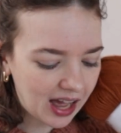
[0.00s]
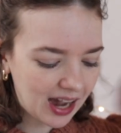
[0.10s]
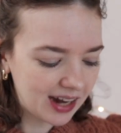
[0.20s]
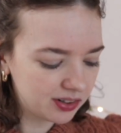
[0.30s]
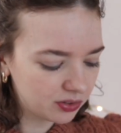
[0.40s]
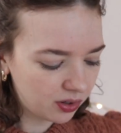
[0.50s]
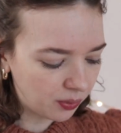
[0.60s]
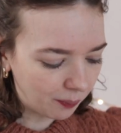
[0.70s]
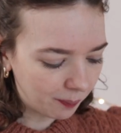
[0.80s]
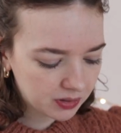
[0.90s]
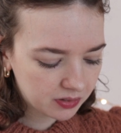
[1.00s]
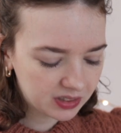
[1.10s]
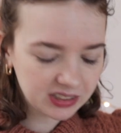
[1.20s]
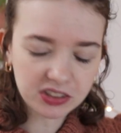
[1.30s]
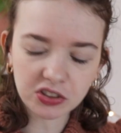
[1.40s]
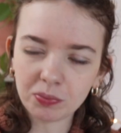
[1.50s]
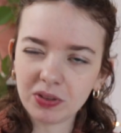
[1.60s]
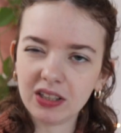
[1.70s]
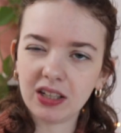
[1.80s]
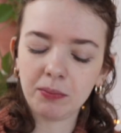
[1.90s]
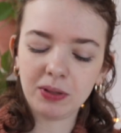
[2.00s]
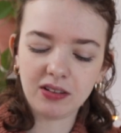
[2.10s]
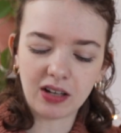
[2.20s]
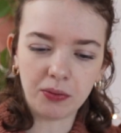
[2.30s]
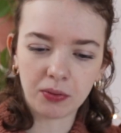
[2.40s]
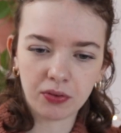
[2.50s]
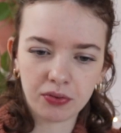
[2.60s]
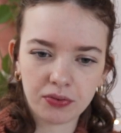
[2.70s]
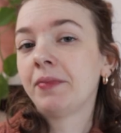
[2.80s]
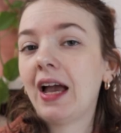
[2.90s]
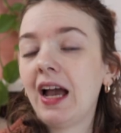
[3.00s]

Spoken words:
I don't know. This is something that I'm in doubt of.